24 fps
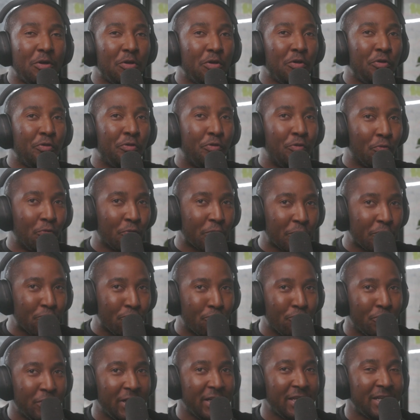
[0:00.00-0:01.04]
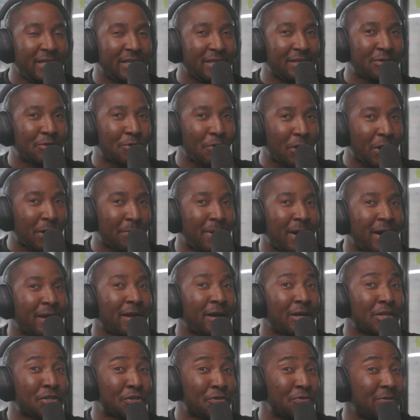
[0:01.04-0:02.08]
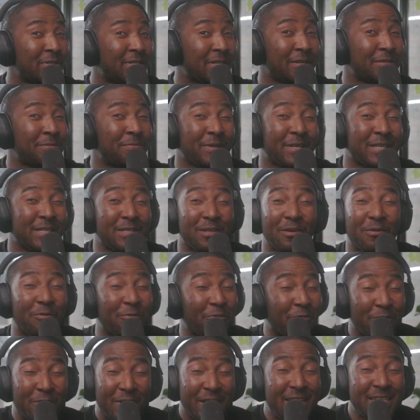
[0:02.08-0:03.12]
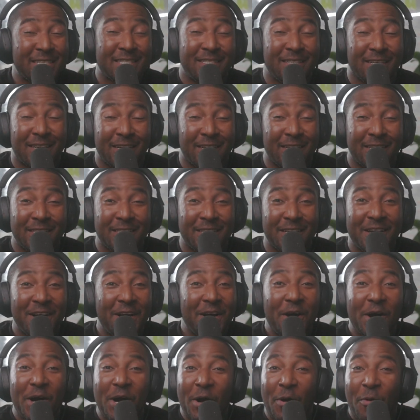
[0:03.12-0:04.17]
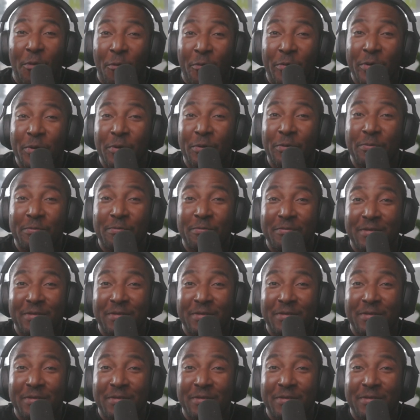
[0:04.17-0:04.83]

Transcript: do we really talk about our true selves? Because realistically, we don't